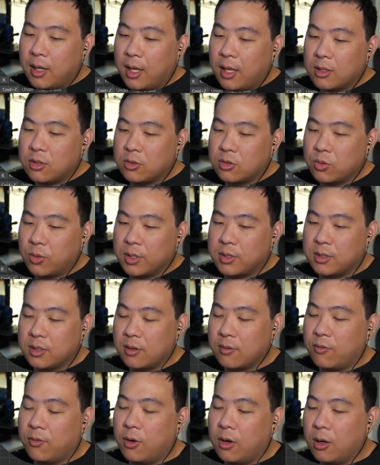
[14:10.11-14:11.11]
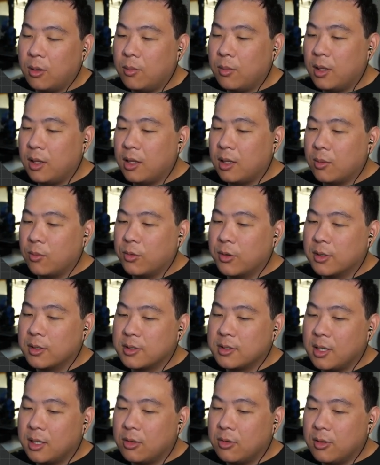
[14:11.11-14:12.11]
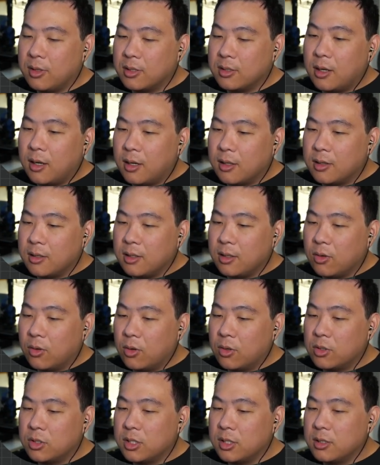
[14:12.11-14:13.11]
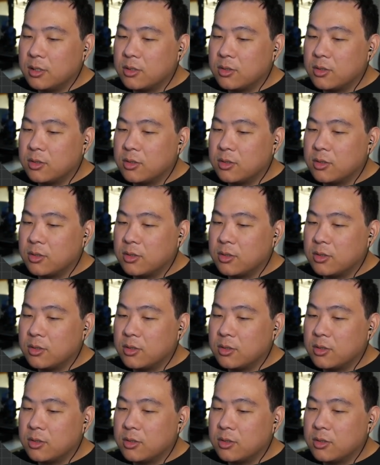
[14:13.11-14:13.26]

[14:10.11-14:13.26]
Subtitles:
Enter twice to confirm, and then we're going to center this on the origin.